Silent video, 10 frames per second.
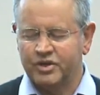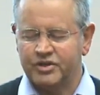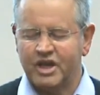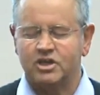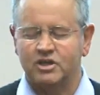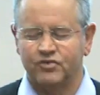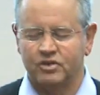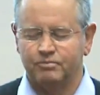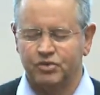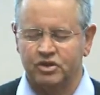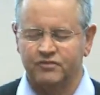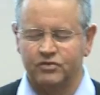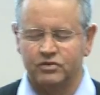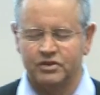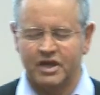We thank you for the
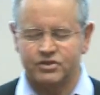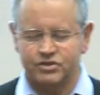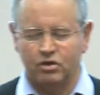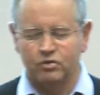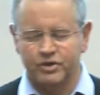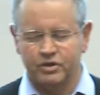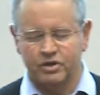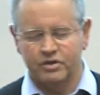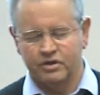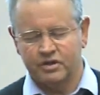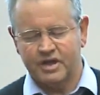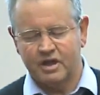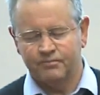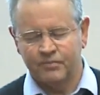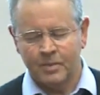beautiful song we heard
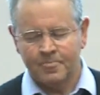earlier.